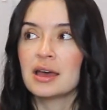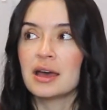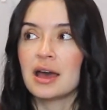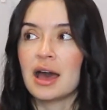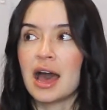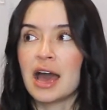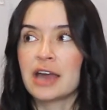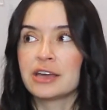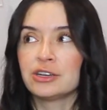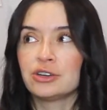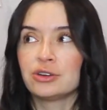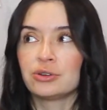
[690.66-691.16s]

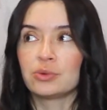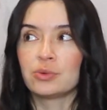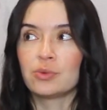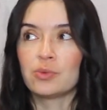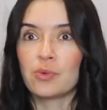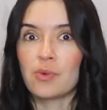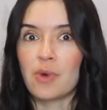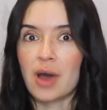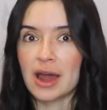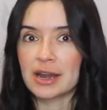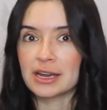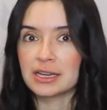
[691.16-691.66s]
I didn't
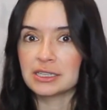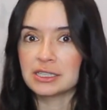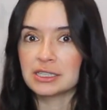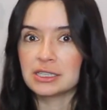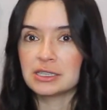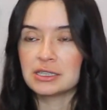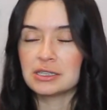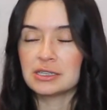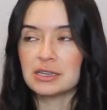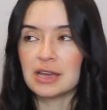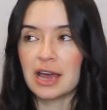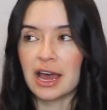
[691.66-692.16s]
want
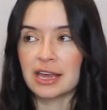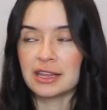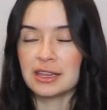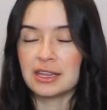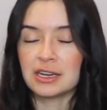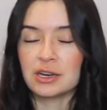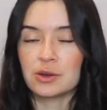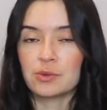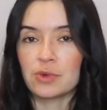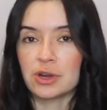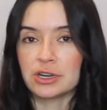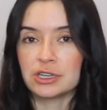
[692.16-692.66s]

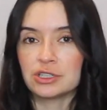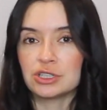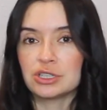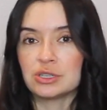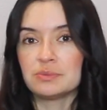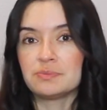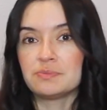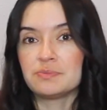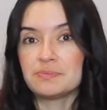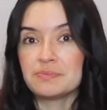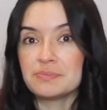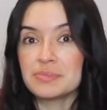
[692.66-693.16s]
it
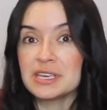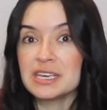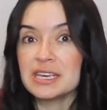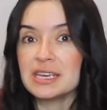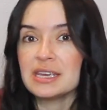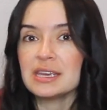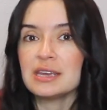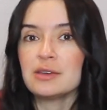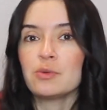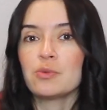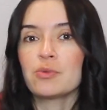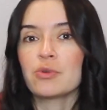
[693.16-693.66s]
to
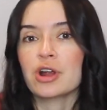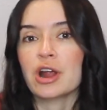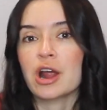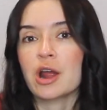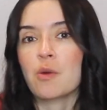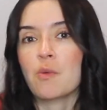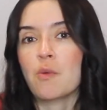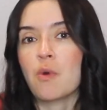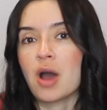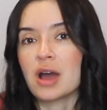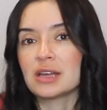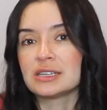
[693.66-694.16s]
be where I
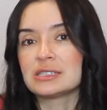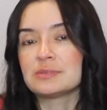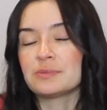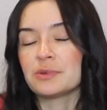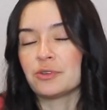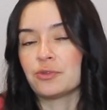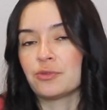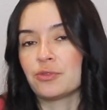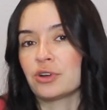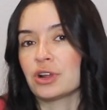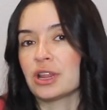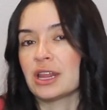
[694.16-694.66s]
was
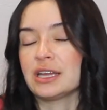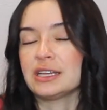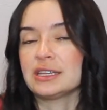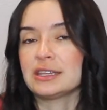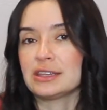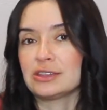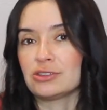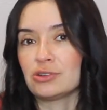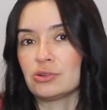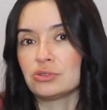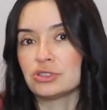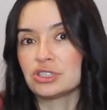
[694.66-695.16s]
before,
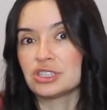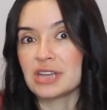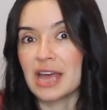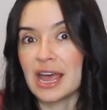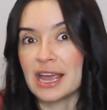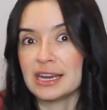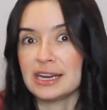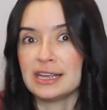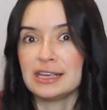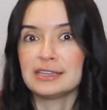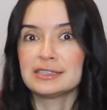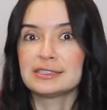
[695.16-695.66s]
like those
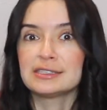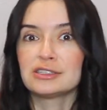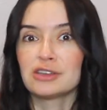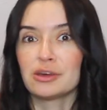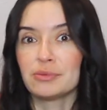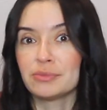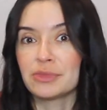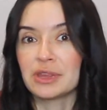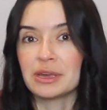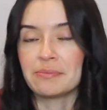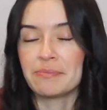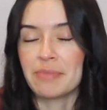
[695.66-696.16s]
90
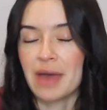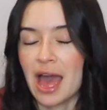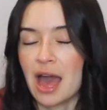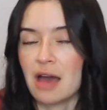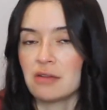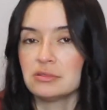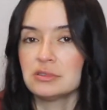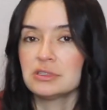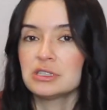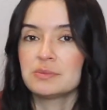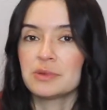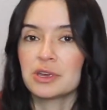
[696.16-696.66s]
something
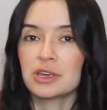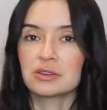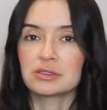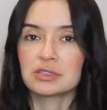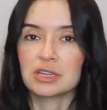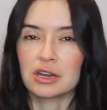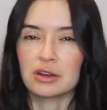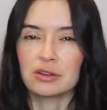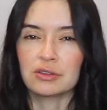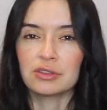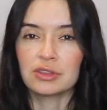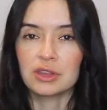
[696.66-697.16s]
pounds, because
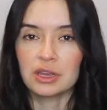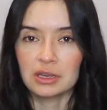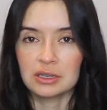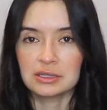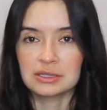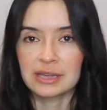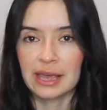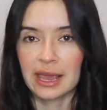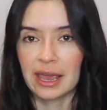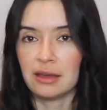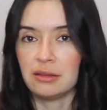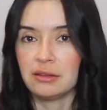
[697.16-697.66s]
I don't think
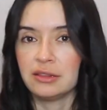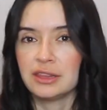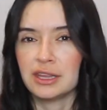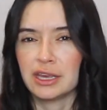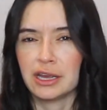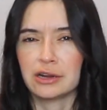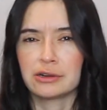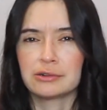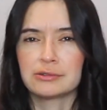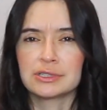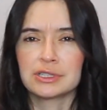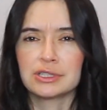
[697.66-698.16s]
it's
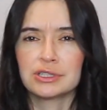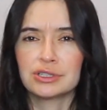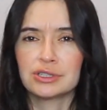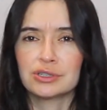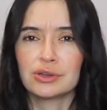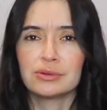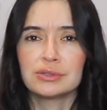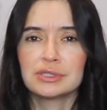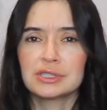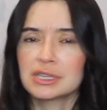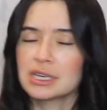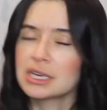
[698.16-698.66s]
healthy. I was
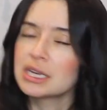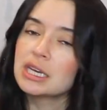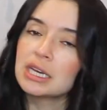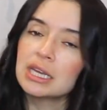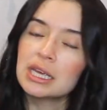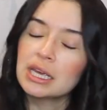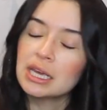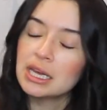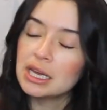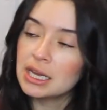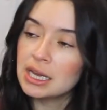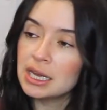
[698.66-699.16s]
so skinny.